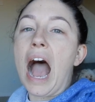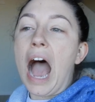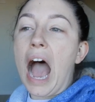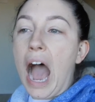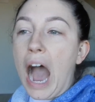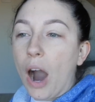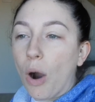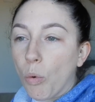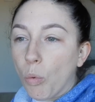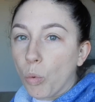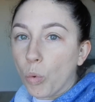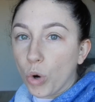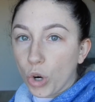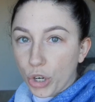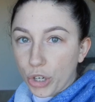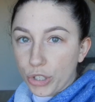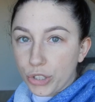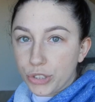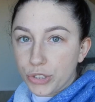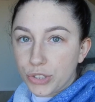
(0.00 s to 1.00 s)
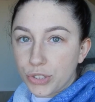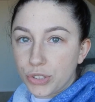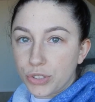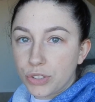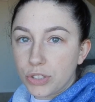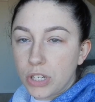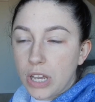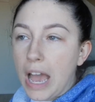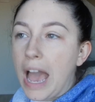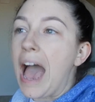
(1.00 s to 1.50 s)

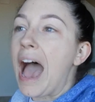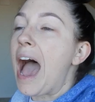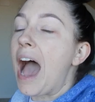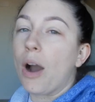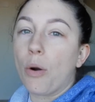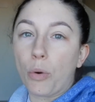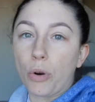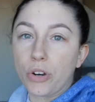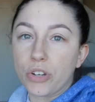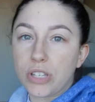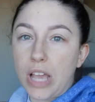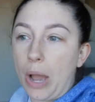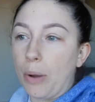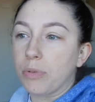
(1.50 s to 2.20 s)
hours hours.